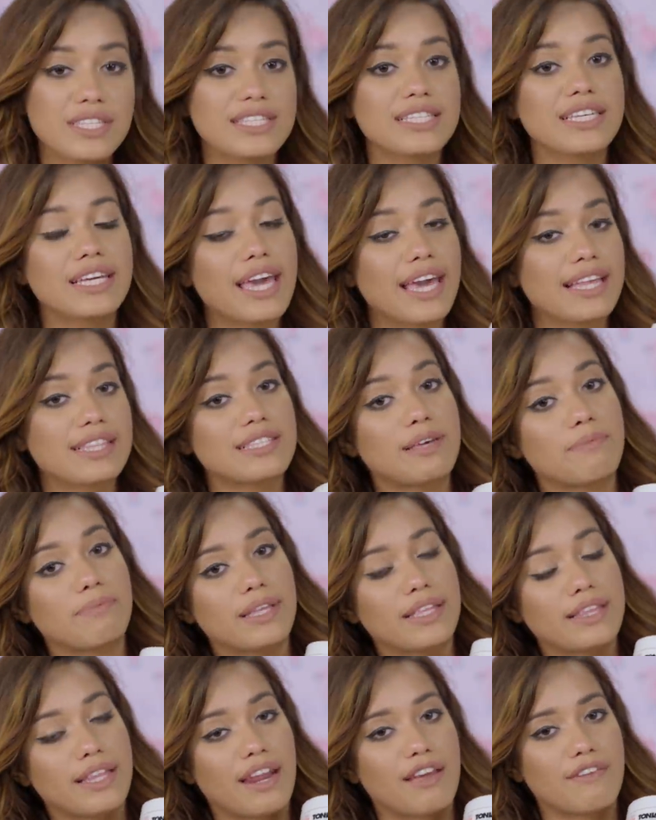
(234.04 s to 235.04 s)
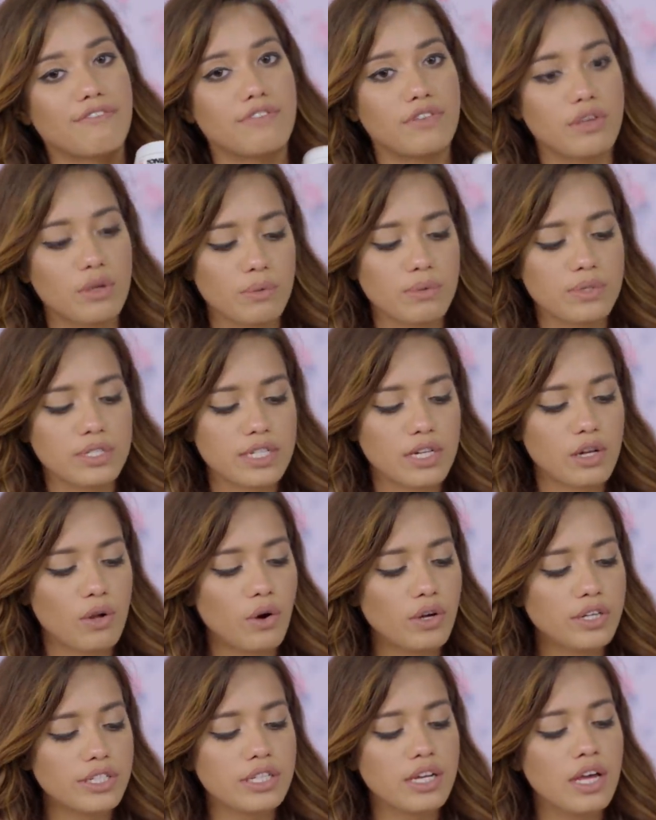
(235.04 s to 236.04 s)
this is again something that I've used a
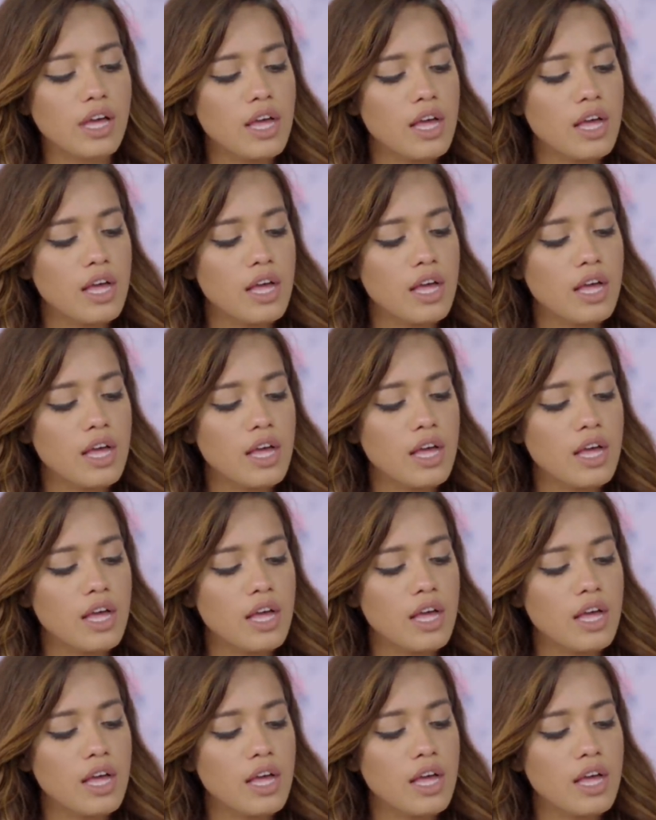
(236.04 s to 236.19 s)
lot.